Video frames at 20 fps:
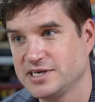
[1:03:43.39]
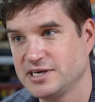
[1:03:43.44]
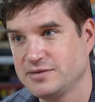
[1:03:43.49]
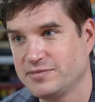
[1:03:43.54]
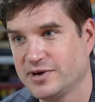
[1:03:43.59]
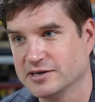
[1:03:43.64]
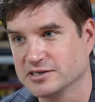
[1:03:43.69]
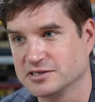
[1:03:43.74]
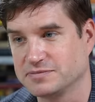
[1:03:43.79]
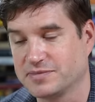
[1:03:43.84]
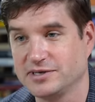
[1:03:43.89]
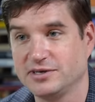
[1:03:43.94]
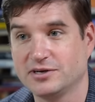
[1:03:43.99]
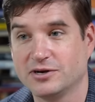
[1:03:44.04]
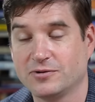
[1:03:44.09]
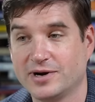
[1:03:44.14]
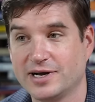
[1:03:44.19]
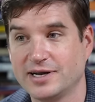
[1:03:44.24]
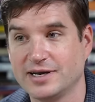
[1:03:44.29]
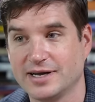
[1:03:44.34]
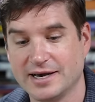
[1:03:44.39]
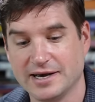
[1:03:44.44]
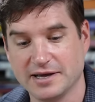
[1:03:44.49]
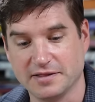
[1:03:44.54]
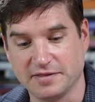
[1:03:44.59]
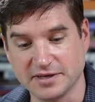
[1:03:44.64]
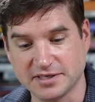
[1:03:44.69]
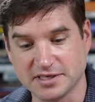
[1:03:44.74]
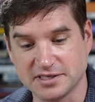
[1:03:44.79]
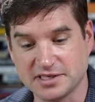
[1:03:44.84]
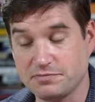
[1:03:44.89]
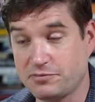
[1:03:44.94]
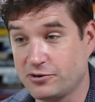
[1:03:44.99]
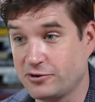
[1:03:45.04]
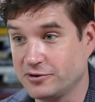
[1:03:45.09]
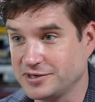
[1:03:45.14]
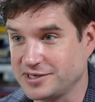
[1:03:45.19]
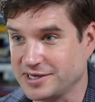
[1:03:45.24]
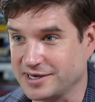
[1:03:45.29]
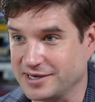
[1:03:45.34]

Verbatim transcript: emails, but you know what? This is important.